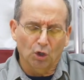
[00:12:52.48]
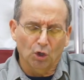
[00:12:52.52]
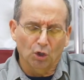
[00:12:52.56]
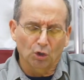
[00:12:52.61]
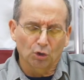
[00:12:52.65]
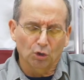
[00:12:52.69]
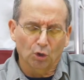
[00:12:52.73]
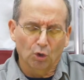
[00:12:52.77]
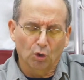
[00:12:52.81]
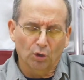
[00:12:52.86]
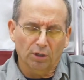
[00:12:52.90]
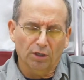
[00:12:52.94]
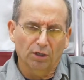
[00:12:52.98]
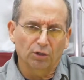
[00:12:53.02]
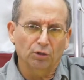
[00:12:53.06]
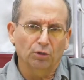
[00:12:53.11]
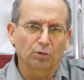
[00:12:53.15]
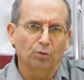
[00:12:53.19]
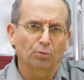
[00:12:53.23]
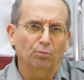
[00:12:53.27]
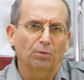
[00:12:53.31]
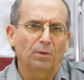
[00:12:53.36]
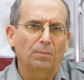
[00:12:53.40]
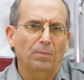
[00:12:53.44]
look at
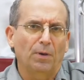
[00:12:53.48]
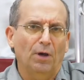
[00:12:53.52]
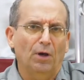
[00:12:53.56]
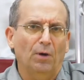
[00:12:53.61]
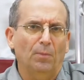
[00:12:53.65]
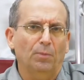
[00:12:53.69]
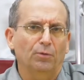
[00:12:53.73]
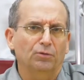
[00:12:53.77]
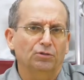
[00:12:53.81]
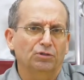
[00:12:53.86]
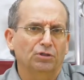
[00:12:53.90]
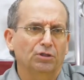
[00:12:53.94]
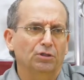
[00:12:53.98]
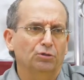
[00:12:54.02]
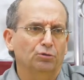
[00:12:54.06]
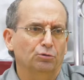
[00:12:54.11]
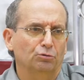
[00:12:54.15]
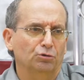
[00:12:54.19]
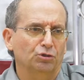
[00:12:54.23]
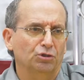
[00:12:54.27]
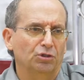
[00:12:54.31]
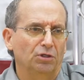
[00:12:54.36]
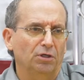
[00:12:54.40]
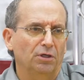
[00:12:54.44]
your repair procedure
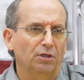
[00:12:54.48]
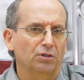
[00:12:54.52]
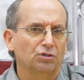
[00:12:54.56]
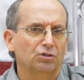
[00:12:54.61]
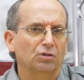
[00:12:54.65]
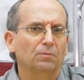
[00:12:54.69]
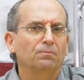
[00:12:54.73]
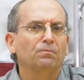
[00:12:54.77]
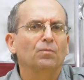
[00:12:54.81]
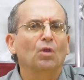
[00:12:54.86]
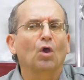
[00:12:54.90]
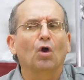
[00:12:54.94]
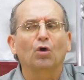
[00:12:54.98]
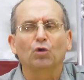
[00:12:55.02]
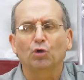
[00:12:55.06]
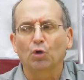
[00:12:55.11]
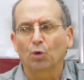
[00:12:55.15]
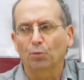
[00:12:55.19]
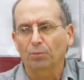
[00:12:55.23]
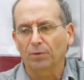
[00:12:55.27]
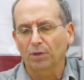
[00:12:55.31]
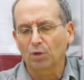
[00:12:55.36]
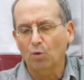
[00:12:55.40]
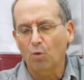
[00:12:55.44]
sheets,
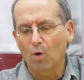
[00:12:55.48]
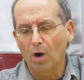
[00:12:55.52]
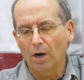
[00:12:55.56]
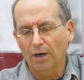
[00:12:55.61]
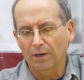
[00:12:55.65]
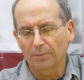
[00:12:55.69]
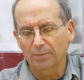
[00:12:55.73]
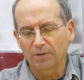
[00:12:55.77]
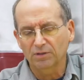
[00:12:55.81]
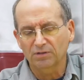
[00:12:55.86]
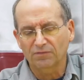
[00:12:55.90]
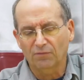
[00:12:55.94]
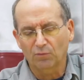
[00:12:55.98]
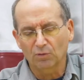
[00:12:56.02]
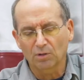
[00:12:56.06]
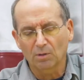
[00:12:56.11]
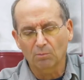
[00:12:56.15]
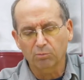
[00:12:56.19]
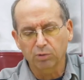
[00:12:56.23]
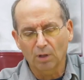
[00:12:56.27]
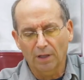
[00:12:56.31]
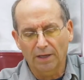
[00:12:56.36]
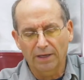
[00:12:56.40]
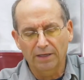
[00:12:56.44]
your requirements for the
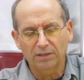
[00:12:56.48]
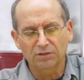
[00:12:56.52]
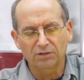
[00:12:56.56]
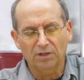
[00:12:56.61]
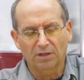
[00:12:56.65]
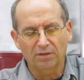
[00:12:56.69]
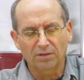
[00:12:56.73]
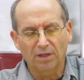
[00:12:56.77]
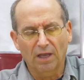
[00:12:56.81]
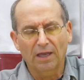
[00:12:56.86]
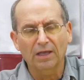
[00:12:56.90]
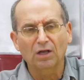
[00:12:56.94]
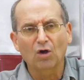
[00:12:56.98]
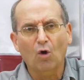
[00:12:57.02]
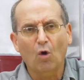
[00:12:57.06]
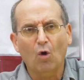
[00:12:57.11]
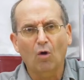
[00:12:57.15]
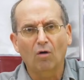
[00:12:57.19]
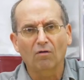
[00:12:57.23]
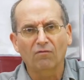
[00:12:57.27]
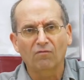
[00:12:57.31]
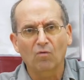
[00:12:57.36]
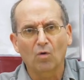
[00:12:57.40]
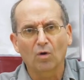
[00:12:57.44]
blades that they
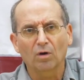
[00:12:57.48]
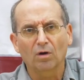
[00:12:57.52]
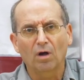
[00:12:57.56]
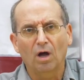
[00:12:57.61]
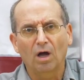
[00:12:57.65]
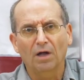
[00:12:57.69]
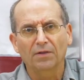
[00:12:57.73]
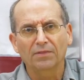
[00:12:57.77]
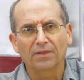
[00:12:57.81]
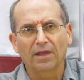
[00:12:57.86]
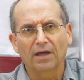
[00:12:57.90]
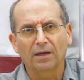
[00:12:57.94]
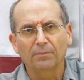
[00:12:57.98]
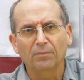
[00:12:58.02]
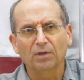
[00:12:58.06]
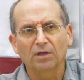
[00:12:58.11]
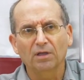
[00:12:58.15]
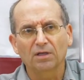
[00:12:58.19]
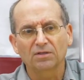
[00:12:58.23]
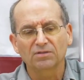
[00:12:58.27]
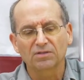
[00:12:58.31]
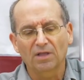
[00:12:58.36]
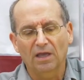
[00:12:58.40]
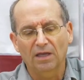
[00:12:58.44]
call for on that,
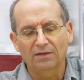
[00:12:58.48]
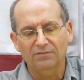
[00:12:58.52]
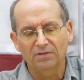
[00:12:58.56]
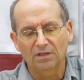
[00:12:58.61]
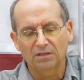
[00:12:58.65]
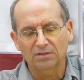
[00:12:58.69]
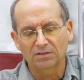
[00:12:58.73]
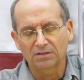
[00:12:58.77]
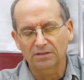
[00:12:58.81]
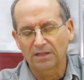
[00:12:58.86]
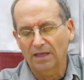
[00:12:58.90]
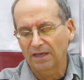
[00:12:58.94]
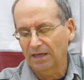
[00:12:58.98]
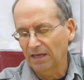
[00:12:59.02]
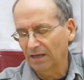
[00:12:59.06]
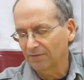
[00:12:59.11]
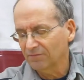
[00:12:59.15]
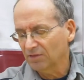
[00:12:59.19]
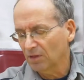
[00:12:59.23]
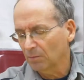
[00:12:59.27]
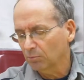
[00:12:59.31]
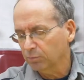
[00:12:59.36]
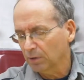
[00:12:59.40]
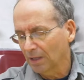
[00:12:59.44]
because they
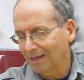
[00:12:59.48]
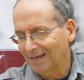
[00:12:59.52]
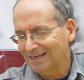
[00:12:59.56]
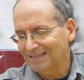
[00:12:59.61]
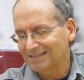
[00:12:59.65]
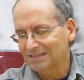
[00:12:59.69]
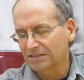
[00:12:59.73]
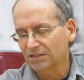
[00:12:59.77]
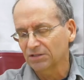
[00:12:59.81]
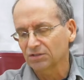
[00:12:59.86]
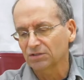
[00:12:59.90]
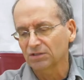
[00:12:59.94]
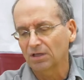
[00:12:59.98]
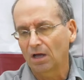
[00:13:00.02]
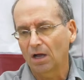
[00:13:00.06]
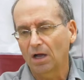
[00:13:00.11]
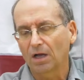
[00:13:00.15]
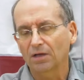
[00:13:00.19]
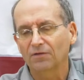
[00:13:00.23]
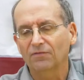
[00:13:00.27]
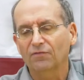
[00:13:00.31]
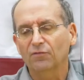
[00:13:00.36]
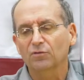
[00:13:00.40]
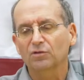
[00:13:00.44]
have the blades
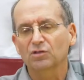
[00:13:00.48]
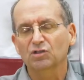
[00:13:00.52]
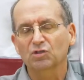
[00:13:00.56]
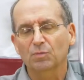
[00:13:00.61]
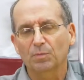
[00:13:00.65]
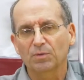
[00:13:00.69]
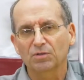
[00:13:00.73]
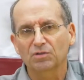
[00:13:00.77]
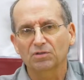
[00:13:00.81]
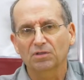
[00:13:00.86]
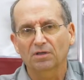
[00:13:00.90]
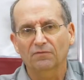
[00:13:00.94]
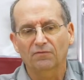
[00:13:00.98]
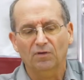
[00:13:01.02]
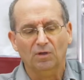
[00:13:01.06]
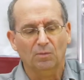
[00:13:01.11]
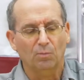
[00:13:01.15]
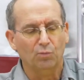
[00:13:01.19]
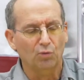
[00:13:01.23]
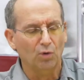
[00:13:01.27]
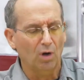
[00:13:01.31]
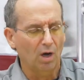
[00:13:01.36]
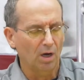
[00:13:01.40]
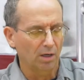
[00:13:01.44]
designed for the specific
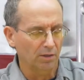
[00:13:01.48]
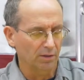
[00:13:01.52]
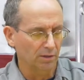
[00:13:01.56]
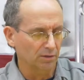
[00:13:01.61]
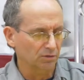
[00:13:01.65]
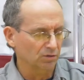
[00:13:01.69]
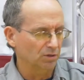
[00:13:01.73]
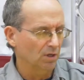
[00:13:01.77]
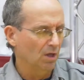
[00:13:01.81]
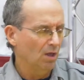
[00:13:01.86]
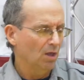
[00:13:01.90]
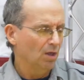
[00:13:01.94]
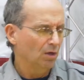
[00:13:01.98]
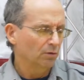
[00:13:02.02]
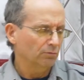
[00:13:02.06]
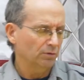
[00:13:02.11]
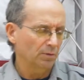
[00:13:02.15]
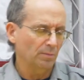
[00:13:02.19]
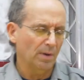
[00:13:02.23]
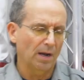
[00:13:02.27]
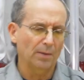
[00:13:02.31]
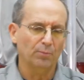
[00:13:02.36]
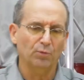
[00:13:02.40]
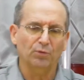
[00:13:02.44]
products.
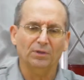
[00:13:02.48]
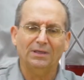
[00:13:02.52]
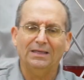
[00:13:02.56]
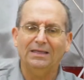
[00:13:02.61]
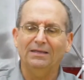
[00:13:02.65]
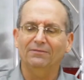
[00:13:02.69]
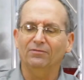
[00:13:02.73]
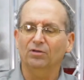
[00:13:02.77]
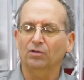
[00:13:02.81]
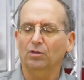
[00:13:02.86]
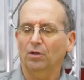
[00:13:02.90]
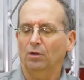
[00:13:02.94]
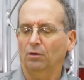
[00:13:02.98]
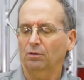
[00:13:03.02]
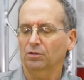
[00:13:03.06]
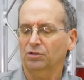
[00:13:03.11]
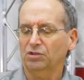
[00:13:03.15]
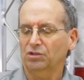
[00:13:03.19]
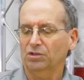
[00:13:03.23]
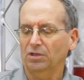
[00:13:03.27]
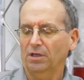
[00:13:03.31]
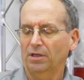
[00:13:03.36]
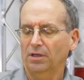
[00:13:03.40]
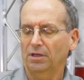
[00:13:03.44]
Remember, even though it
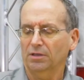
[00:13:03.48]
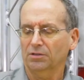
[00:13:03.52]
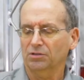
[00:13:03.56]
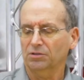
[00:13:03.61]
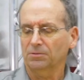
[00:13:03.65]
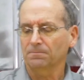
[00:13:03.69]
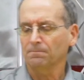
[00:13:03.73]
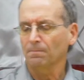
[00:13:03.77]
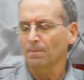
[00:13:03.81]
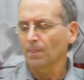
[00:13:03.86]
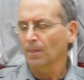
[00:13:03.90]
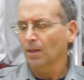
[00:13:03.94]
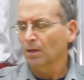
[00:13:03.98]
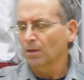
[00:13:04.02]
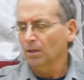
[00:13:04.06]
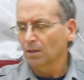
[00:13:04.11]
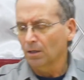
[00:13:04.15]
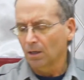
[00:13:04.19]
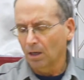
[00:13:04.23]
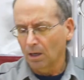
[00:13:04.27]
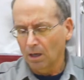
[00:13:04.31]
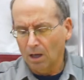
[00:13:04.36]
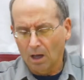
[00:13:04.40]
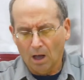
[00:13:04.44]
says
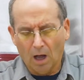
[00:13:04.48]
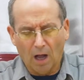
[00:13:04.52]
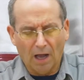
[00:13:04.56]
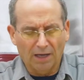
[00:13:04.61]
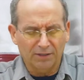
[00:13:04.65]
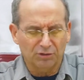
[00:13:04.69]
high